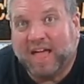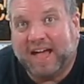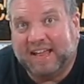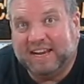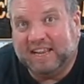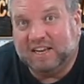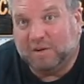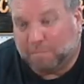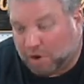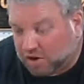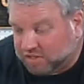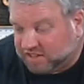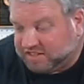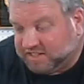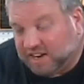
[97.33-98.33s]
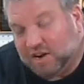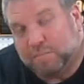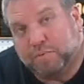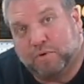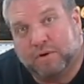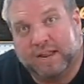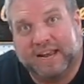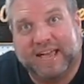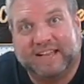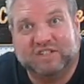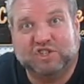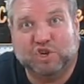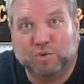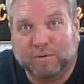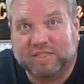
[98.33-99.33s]
I need to mark the center point
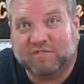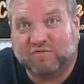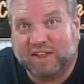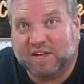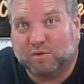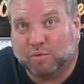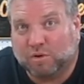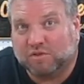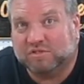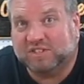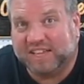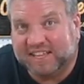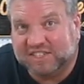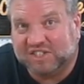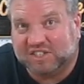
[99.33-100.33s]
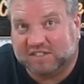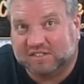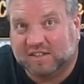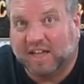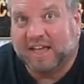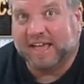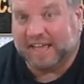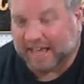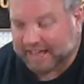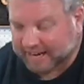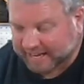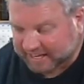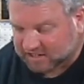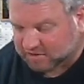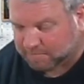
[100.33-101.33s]
at 2 3/4 inches
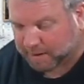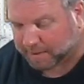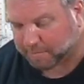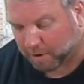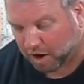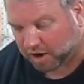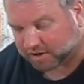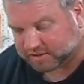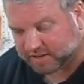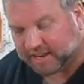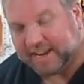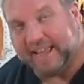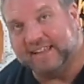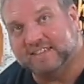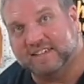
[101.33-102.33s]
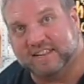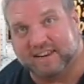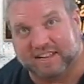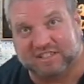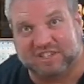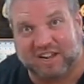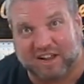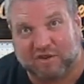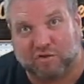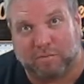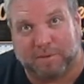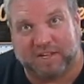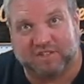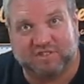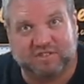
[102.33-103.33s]
at each of my marks at 18-inch
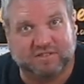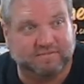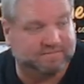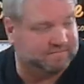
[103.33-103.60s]
increments.